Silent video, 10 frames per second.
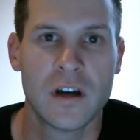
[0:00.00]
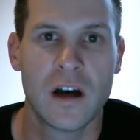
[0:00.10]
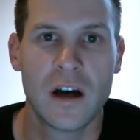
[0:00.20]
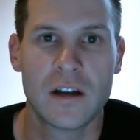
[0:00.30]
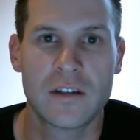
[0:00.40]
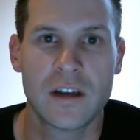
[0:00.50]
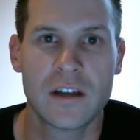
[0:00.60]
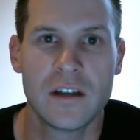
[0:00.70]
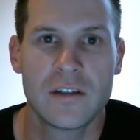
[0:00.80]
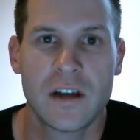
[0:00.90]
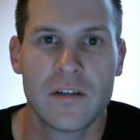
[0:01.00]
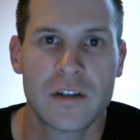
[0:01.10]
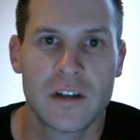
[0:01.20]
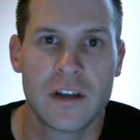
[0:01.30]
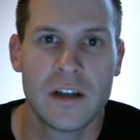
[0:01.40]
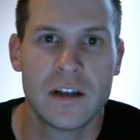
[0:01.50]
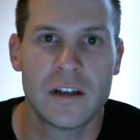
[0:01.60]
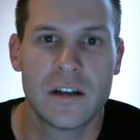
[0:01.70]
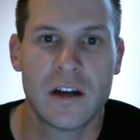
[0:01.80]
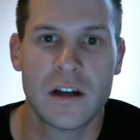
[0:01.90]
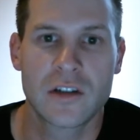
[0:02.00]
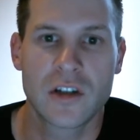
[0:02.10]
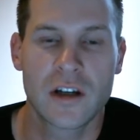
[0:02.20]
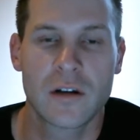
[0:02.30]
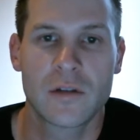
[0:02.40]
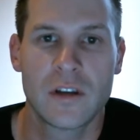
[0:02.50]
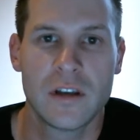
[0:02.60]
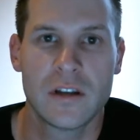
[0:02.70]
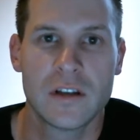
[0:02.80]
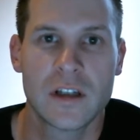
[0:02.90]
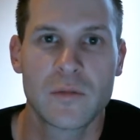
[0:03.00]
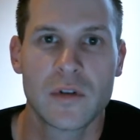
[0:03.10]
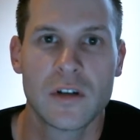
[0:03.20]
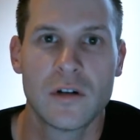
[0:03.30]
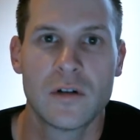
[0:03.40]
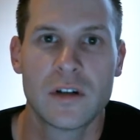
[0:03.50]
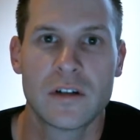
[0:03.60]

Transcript: Uh, take it easy, have a good day, and uh, check out the link below.